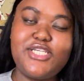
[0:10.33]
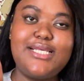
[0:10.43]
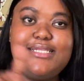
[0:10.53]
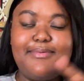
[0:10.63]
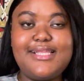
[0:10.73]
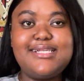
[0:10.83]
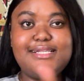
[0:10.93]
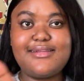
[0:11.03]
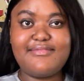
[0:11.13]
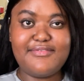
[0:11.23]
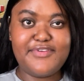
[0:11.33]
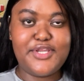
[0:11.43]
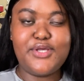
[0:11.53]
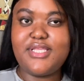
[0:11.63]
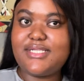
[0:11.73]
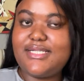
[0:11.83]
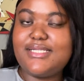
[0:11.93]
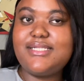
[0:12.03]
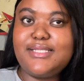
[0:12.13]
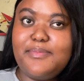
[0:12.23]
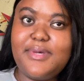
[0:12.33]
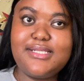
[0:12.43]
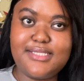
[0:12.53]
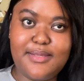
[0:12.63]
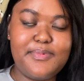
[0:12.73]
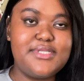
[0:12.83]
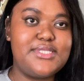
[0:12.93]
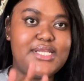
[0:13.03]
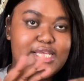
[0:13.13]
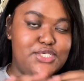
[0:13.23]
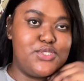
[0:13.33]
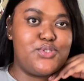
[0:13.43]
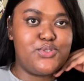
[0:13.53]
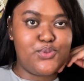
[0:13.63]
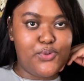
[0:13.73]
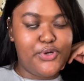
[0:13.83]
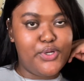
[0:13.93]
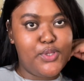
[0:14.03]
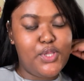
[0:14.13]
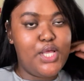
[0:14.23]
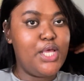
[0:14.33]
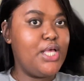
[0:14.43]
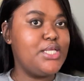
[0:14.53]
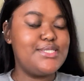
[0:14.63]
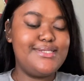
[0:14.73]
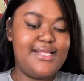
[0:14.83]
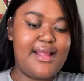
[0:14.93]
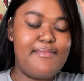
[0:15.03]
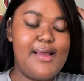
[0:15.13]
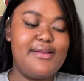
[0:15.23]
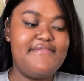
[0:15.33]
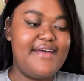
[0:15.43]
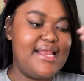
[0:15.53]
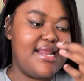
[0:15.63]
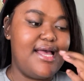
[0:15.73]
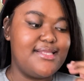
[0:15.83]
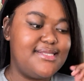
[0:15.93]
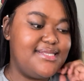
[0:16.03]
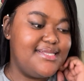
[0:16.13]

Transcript: you can see by the title of the video, this is a step-by-step installation tutorial. So stick around and find out.